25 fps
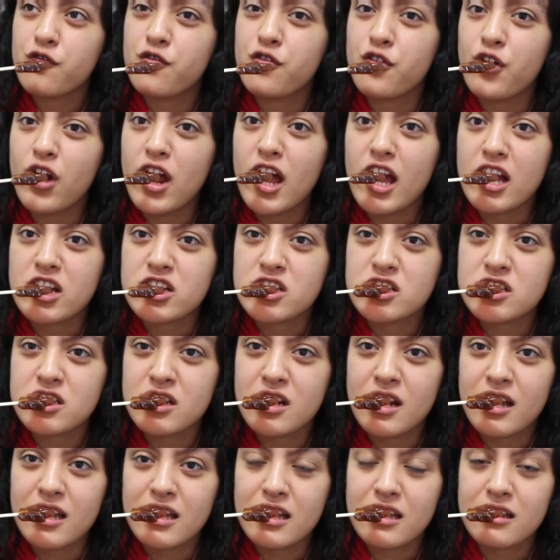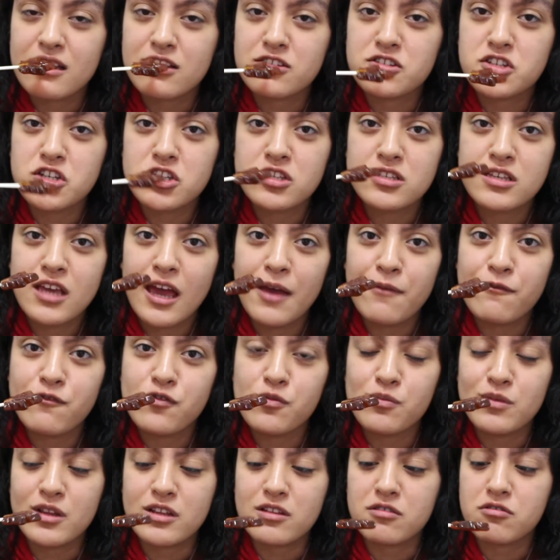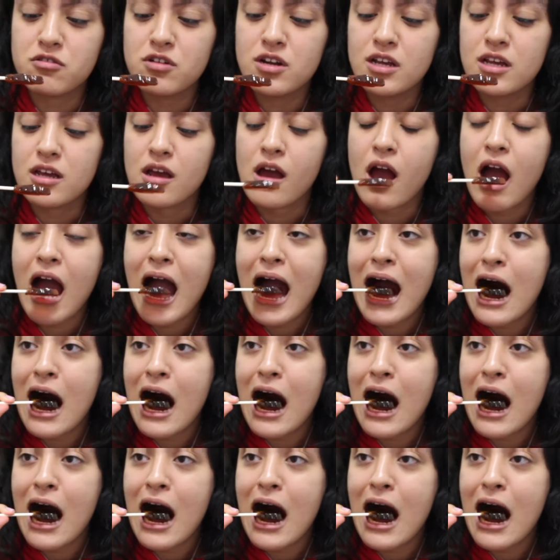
fresh, and like it just came from the tree.